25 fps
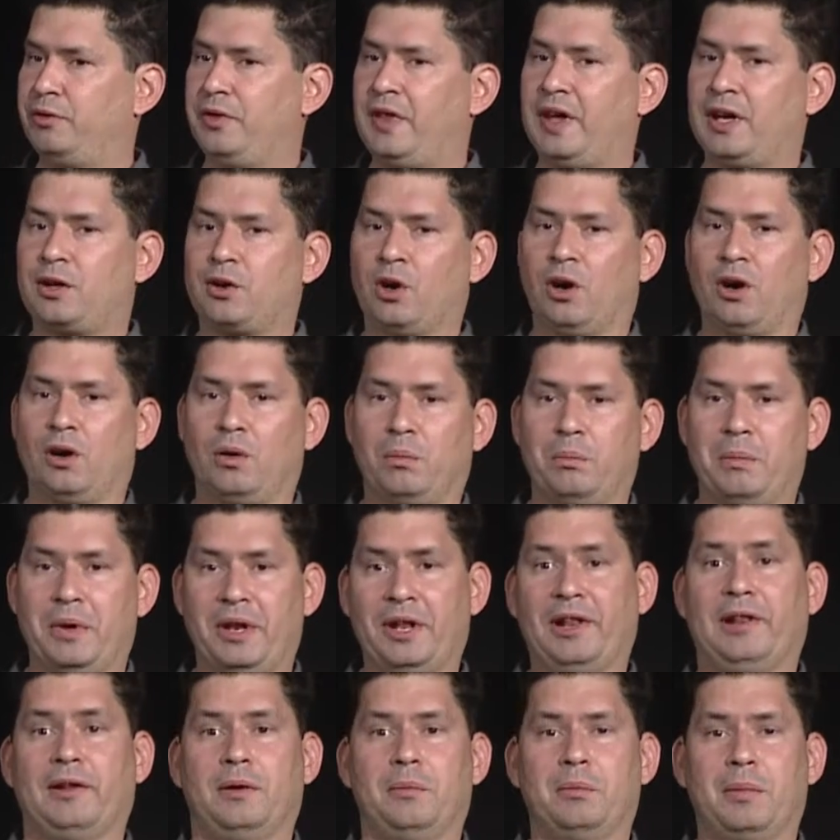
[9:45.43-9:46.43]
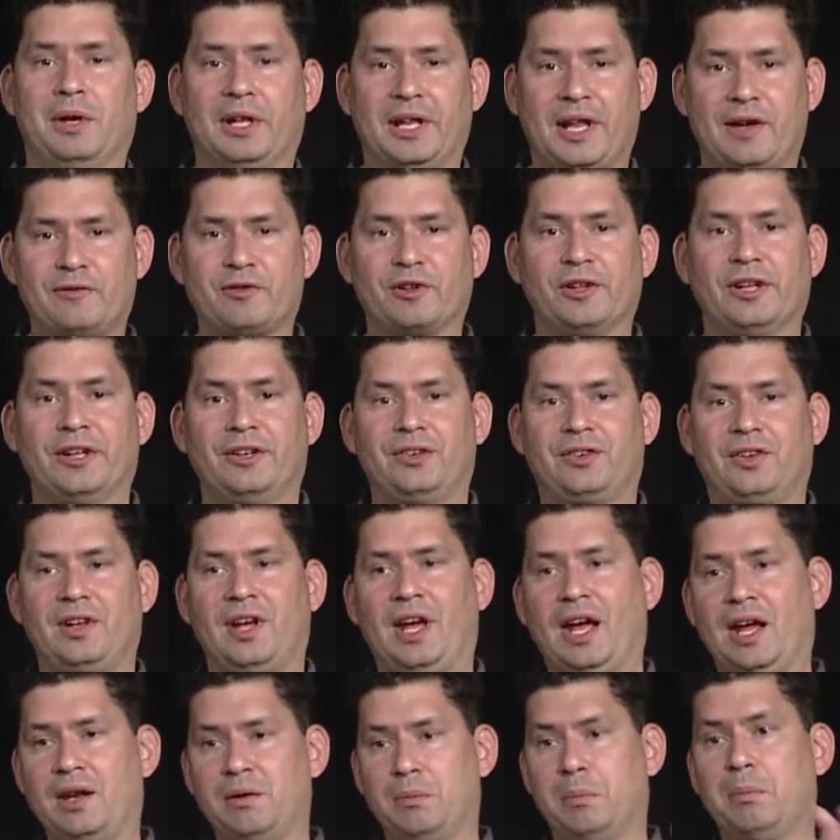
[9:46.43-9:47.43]
they call malevolent
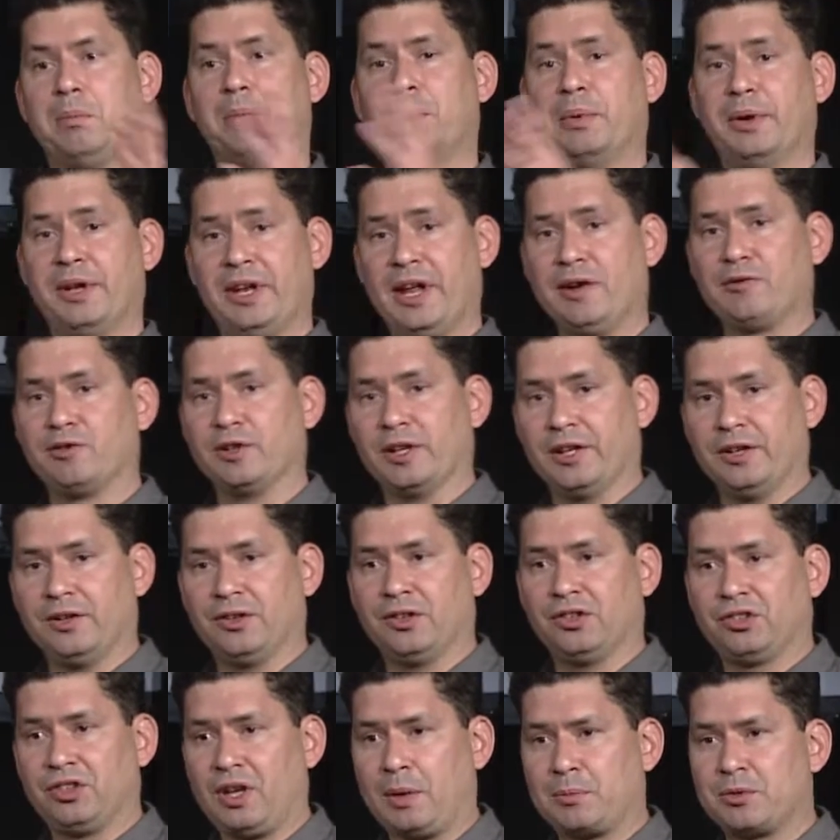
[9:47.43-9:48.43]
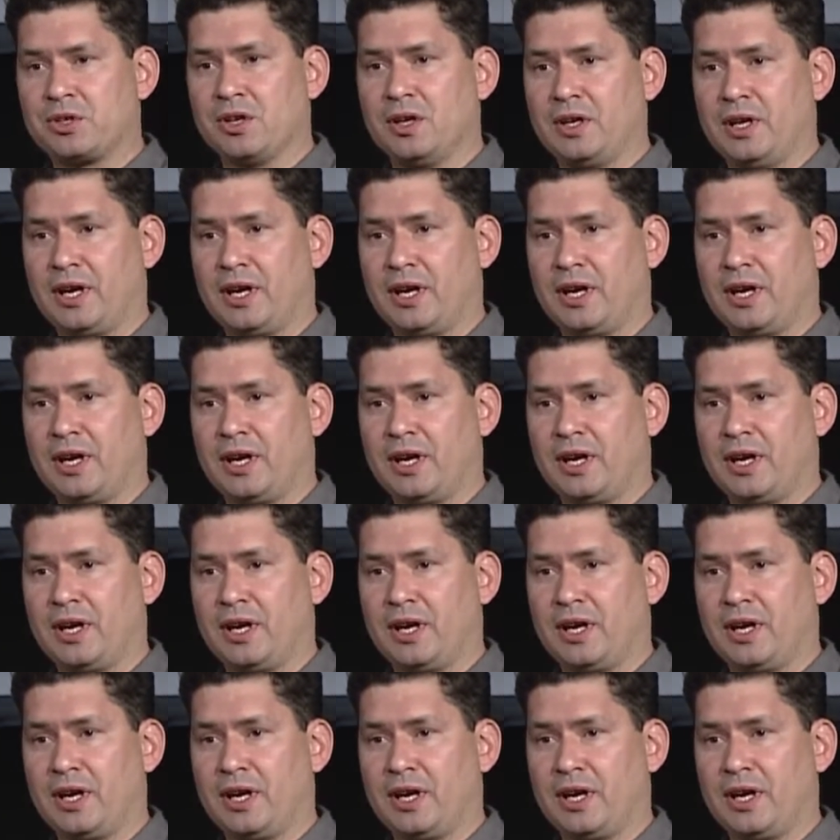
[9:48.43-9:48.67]
and benevolent deception.